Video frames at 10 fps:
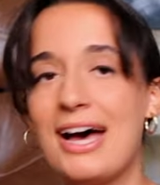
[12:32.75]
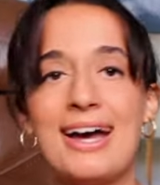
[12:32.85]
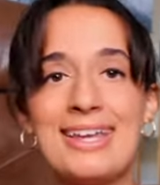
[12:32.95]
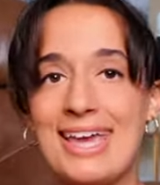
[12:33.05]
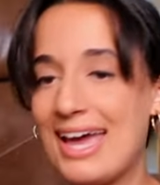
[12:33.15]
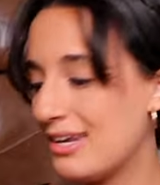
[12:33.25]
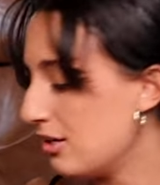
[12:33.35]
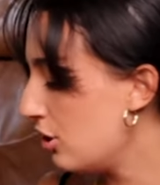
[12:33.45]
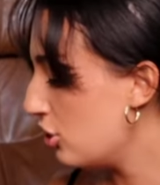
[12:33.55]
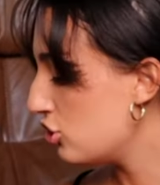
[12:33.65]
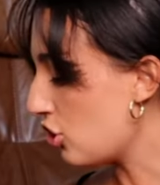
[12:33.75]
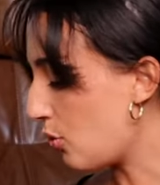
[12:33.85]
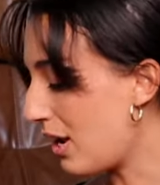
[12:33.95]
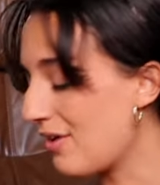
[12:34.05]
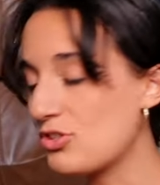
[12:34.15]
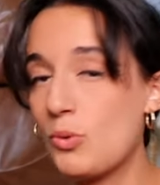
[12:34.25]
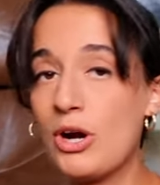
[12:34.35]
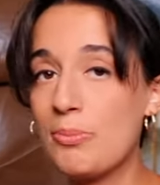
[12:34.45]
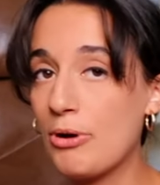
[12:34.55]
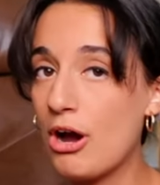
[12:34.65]
again, don't have to
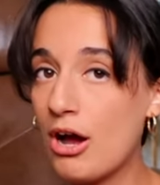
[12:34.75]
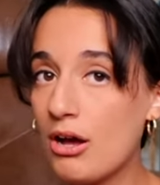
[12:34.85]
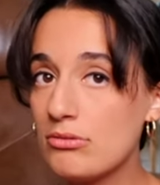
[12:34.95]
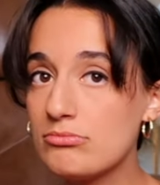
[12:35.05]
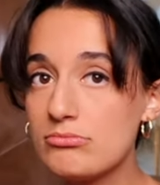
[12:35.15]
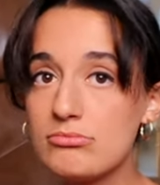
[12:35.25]
wear a bra.